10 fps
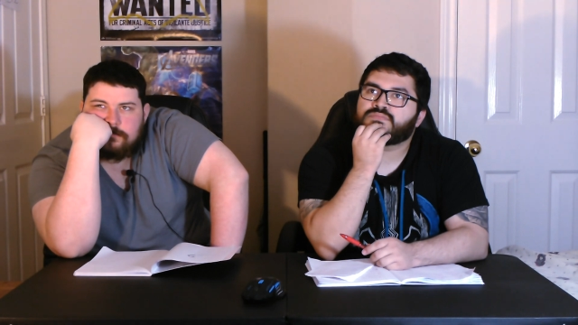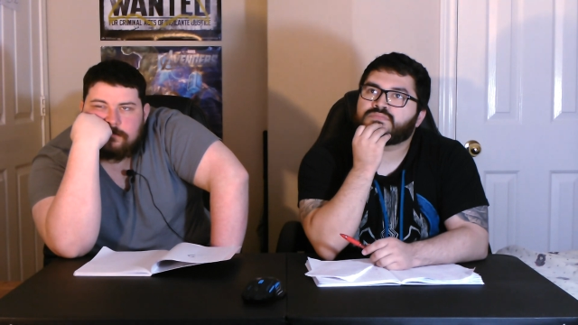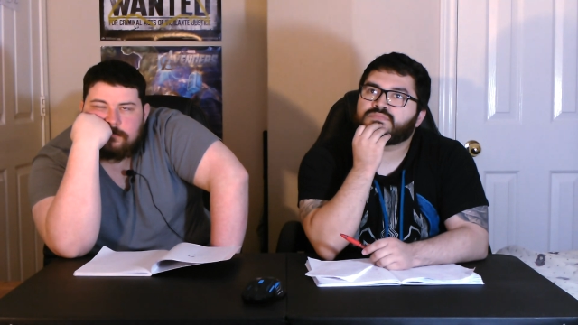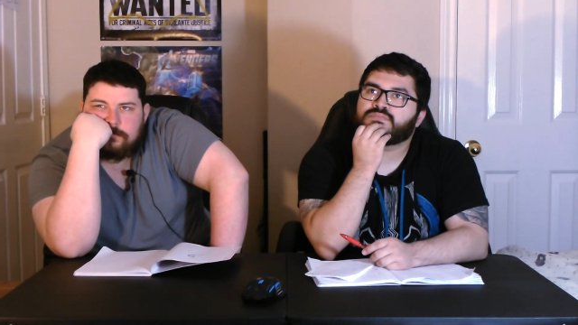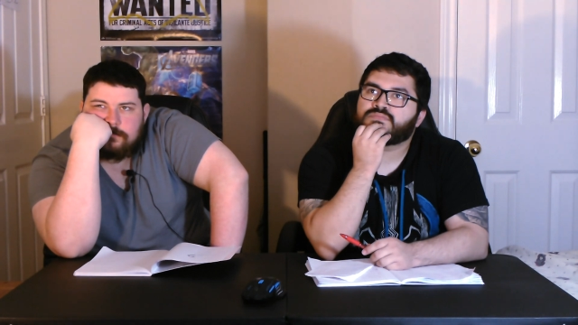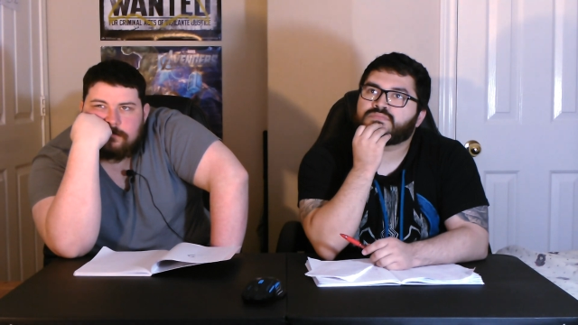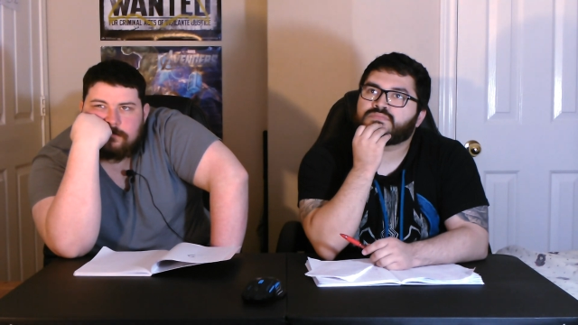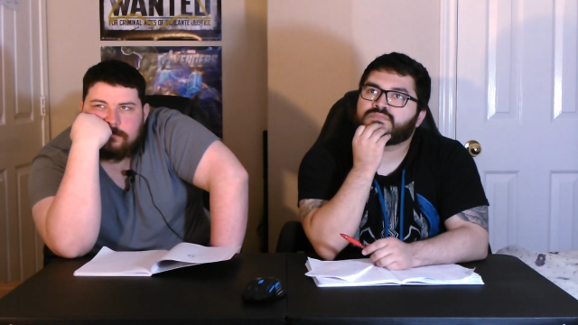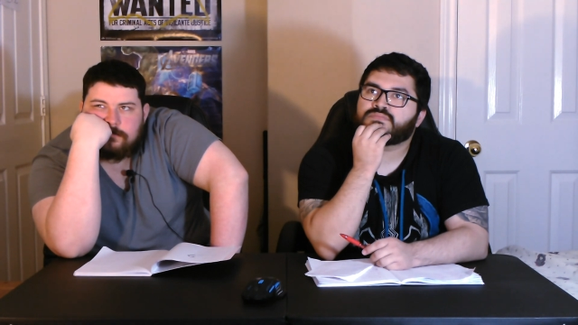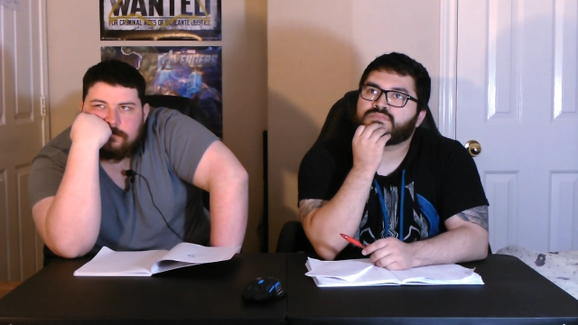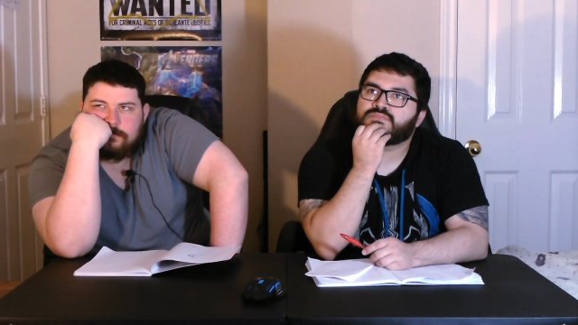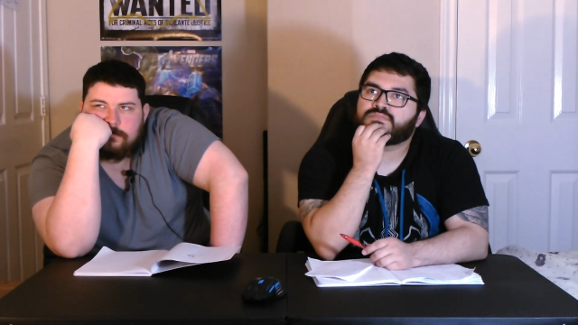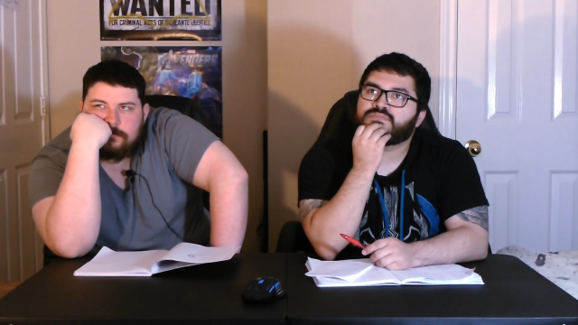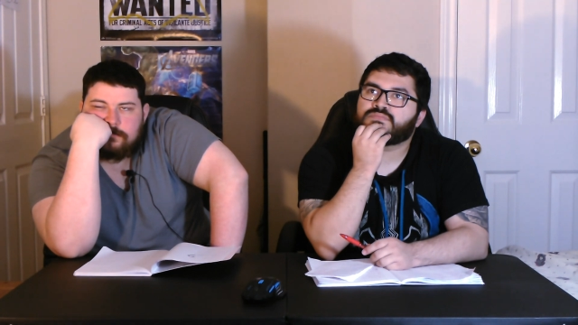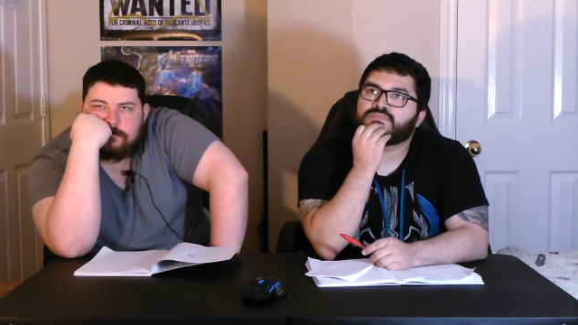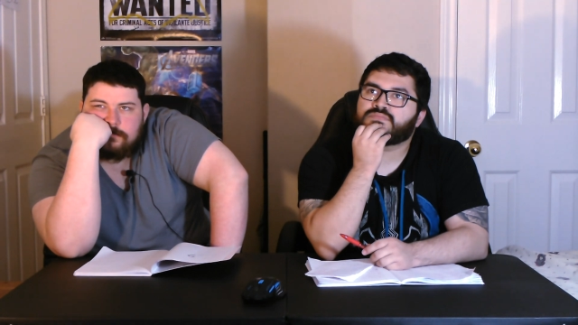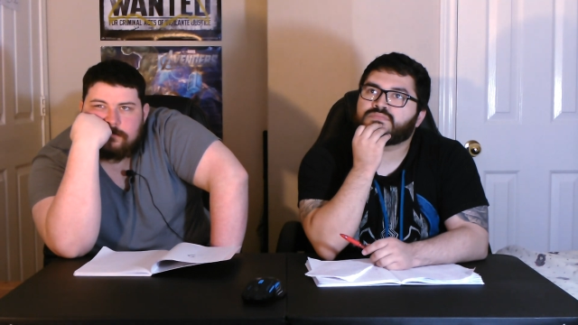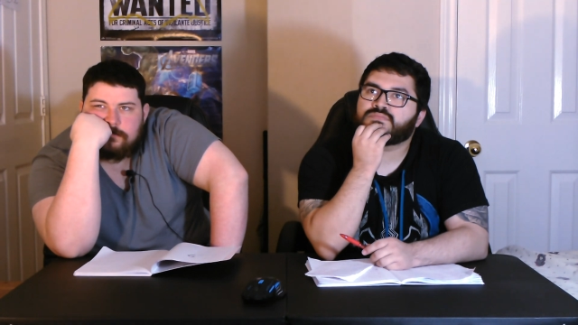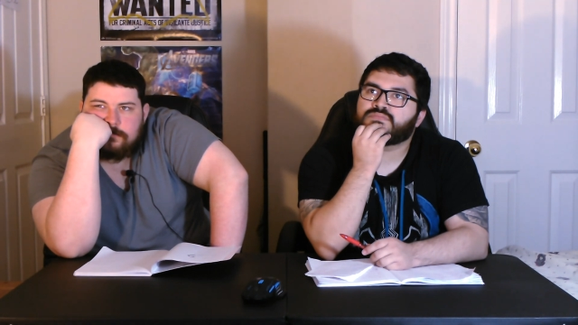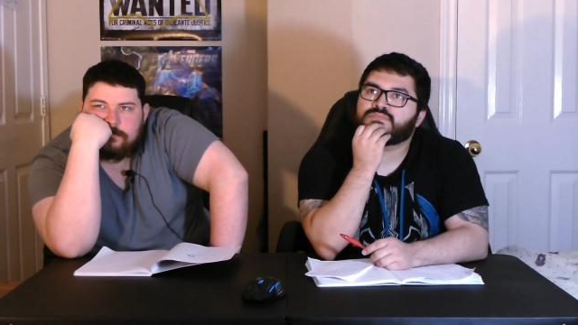
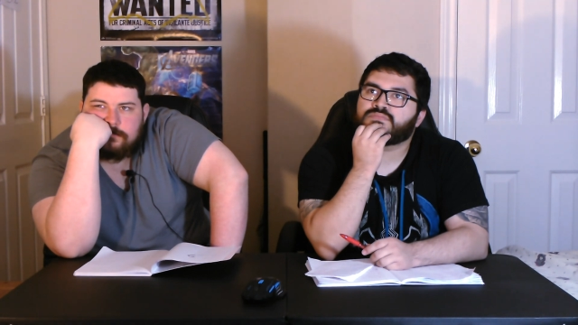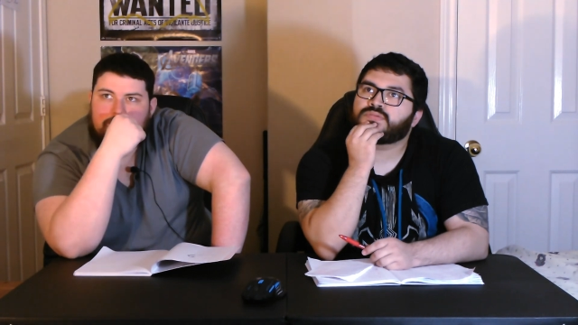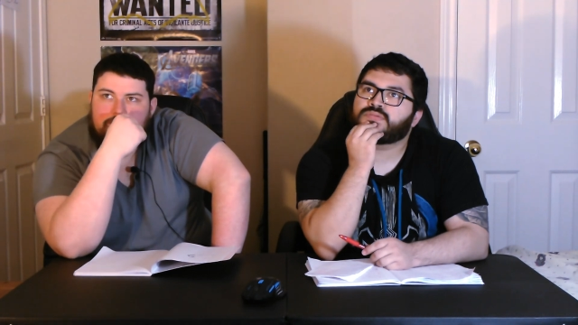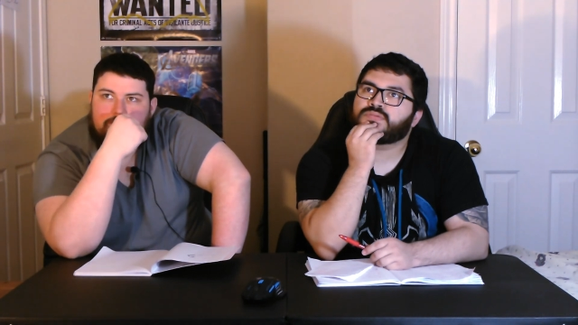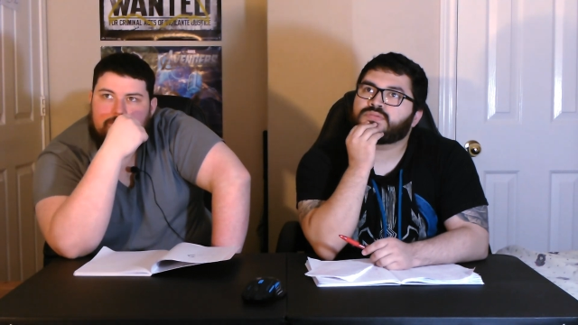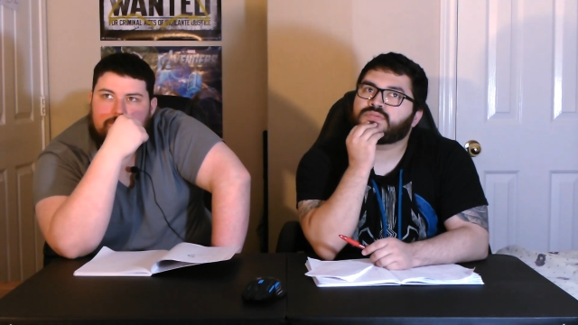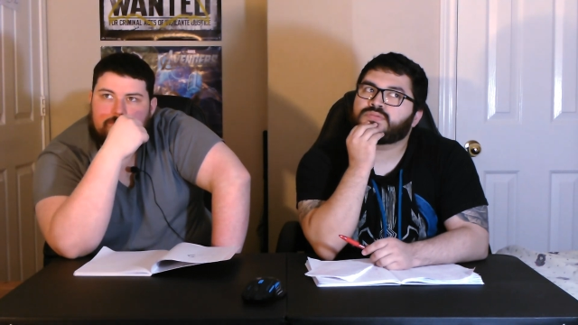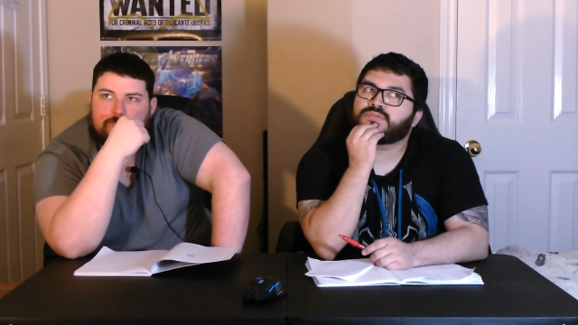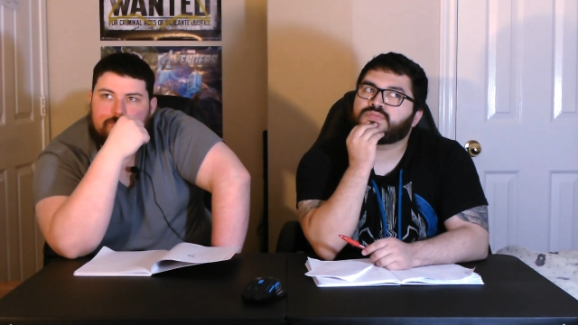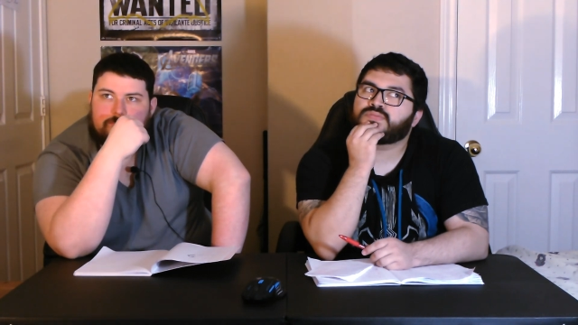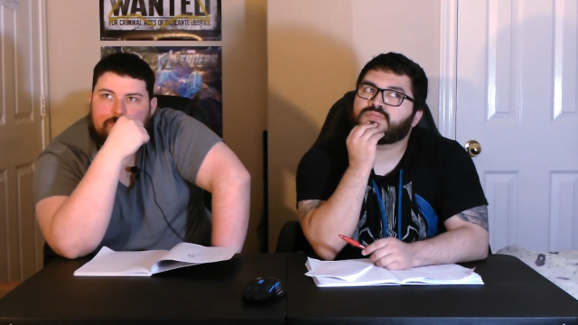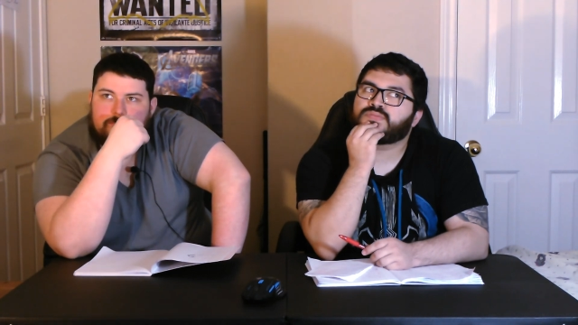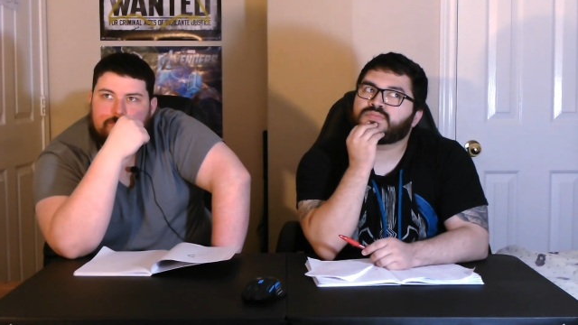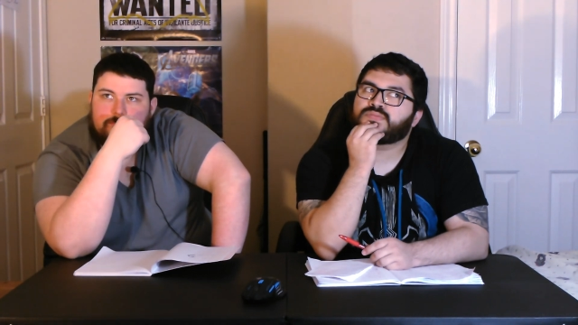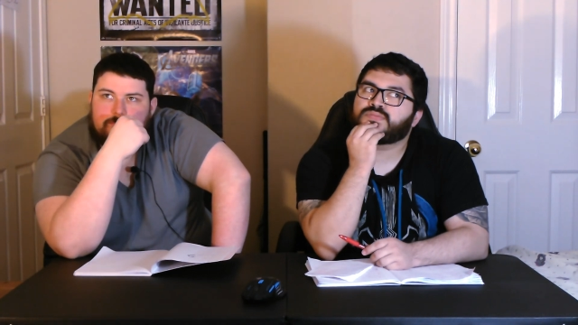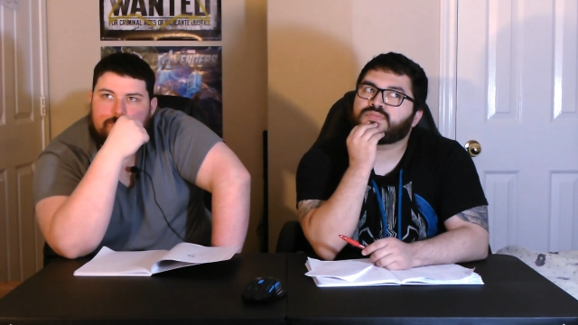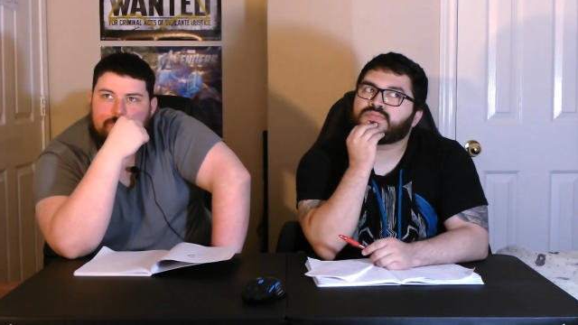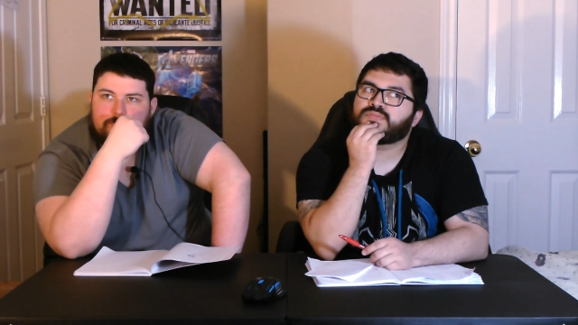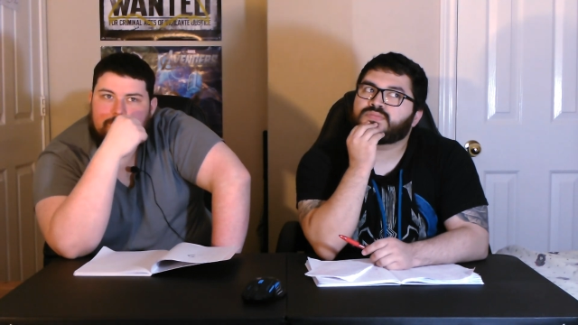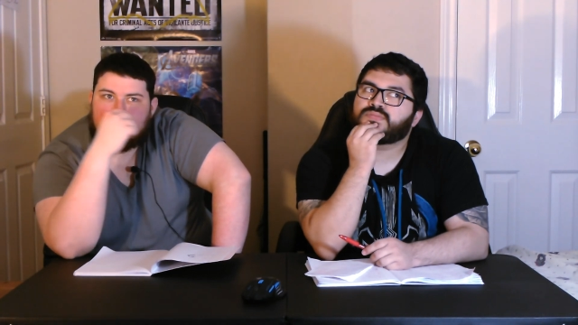
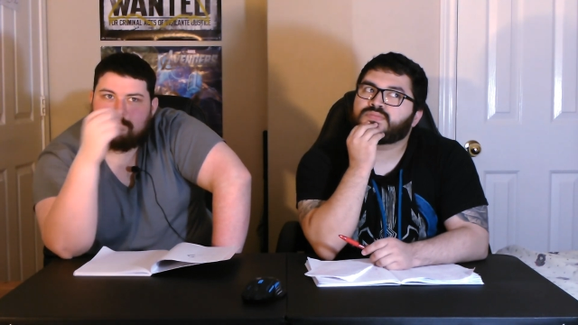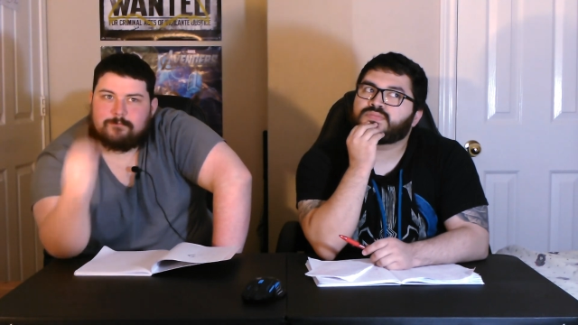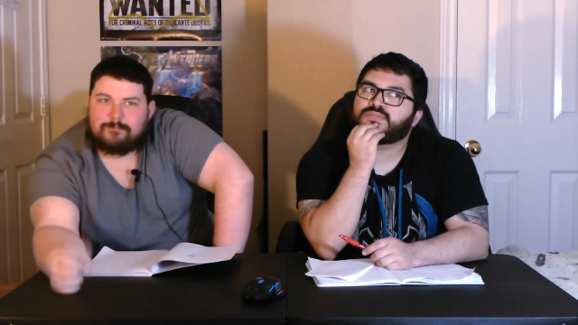[no speech]